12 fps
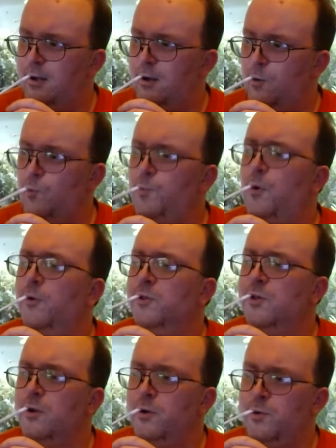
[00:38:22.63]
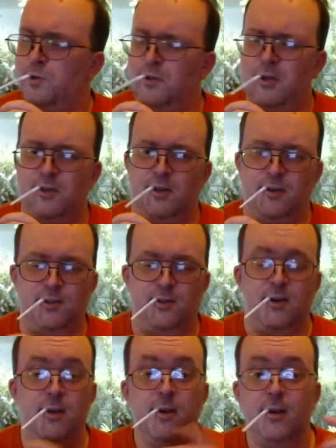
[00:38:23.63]
All Pond Solutions, that's it.
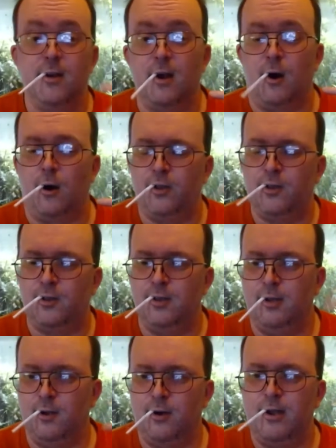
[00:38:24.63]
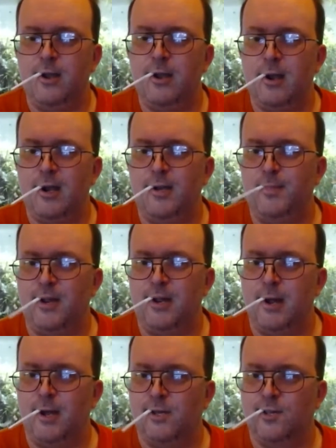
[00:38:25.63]
See, I think I hear
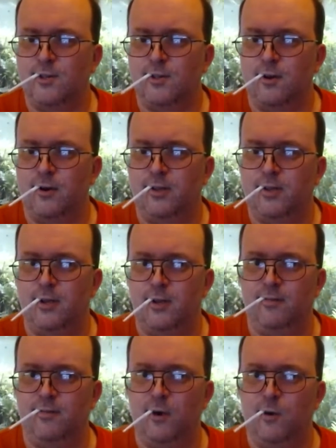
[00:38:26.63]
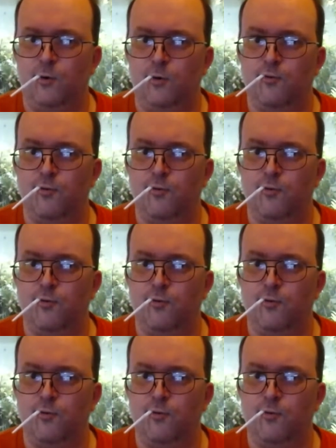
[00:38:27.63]
APS, I think of the old